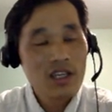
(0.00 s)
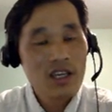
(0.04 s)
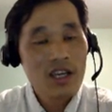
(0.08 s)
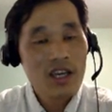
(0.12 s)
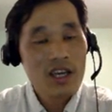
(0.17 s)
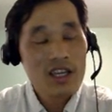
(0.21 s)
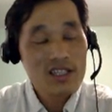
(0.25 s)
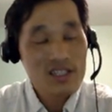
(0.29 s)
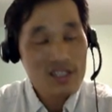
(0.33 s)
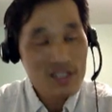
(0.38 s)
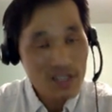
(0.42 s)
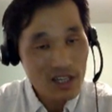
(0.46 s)

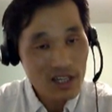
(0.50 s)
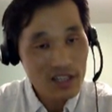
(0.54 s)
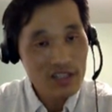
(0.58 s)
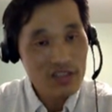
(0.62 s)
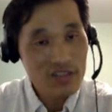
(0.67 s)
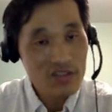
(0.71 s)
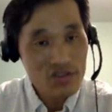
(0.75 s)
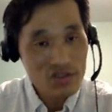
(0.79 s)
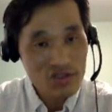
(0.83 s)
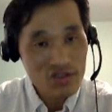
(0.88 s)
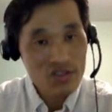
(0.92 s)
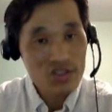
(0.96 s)
and
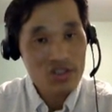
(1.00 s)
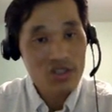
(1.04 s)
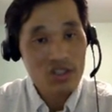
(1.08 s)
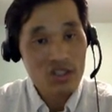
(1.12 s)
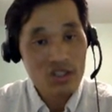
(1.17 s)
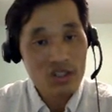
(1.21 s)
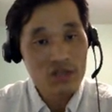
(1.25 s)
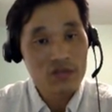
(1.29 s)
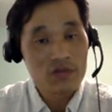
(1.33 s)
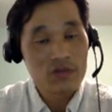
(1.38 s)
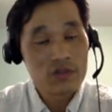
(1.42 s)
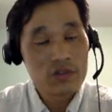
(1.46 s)
science
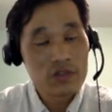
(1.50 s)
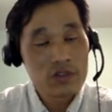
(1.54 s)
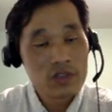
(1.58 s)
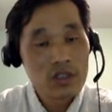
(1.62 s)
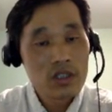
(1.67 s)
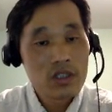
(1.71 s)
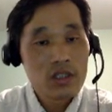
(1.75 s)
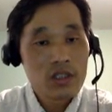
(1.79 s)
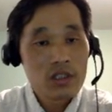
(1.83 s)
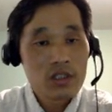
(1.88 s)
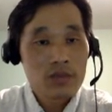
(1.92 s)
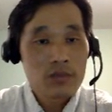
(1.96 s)
of
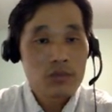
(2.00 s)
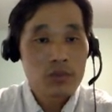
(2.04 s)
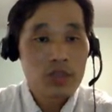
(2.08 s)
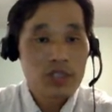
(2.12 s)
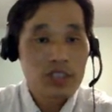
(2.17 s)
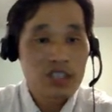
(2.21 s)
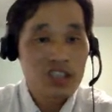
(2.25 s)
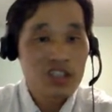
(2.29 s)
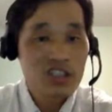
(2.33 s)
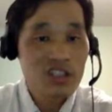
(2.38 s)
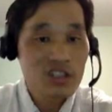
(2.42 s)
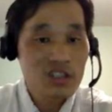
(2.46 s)

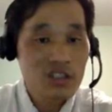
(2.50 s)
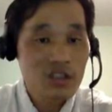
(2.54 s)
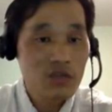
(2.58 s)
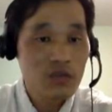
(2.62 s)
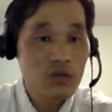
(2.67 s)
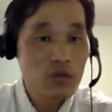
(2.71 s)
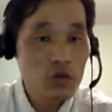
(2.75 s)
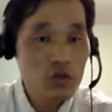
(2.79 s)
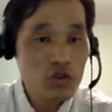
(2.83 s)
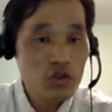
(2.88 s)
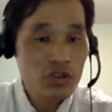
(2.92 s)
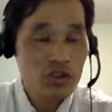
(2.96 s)
predicting the
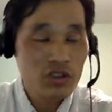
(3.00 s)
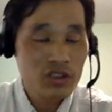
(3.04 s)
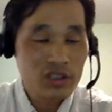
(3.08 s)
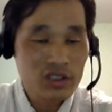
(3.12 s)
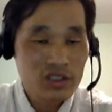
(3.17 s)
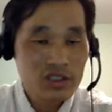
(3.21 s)
future.